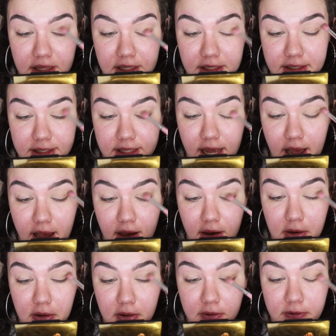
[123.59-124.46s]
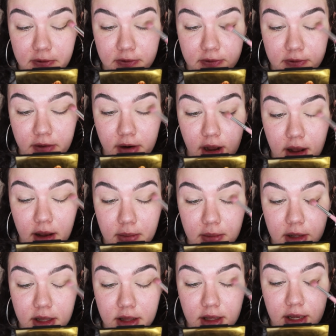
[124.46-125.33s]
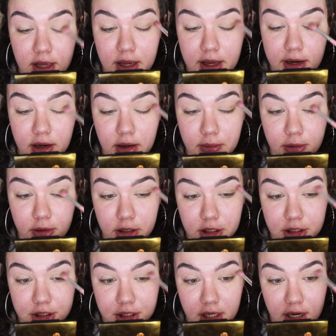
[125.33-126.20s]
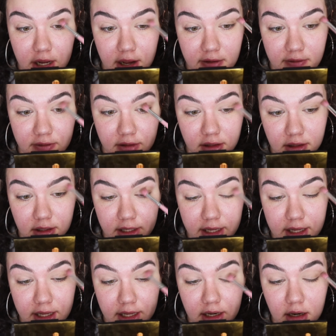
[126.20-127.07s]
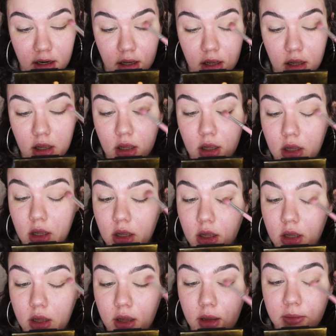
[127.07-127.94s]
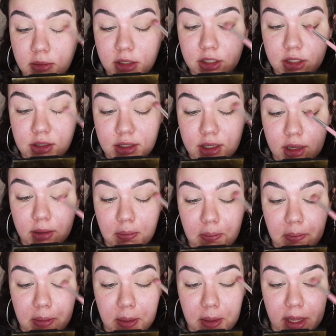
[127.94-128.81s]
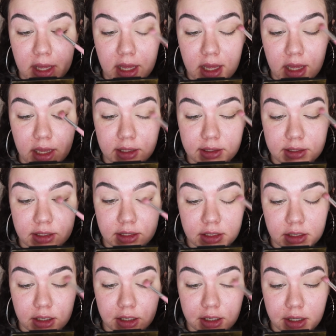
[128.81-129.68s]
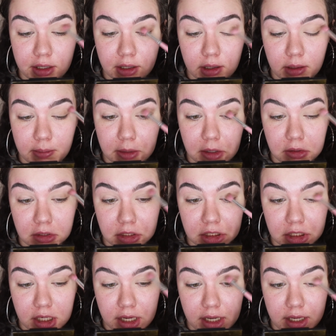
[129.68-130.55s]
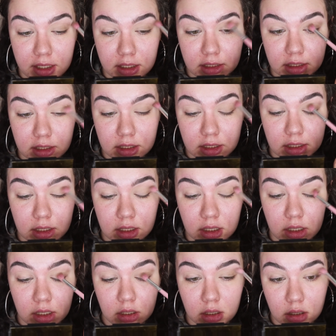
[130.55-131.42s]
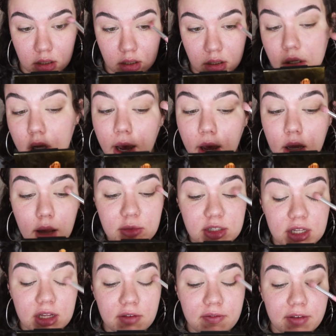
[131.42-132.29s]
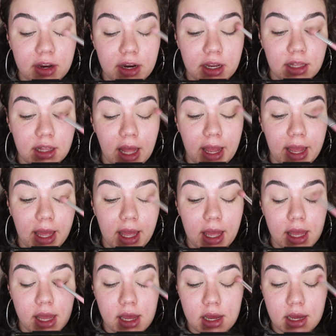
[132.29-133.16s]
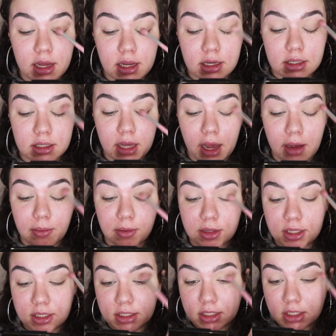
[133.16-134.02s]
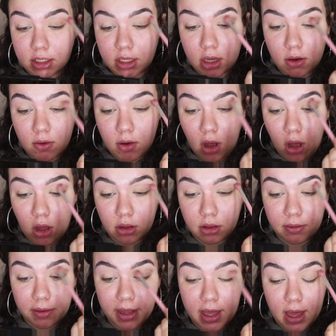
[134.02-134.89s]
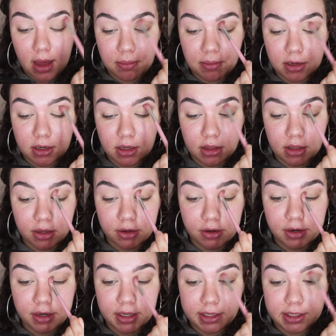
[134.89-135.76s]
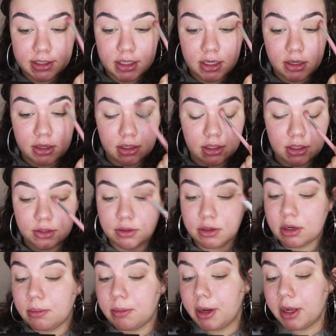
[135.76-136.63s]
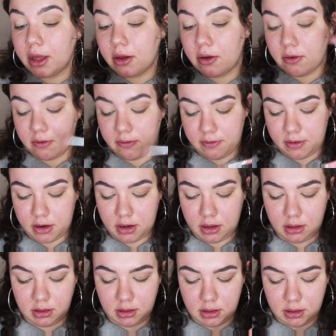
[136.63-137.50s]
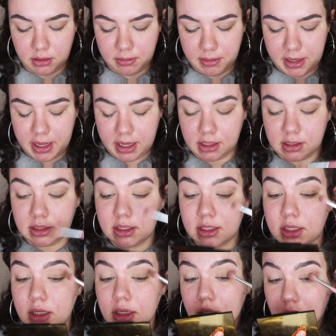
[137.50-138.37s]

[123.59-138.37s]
this out from the inner portion of the lid, just using big circular motions. I'm using a very light hand. I want this to go all the way up into the crease, and you can sort of bring it over a little bit.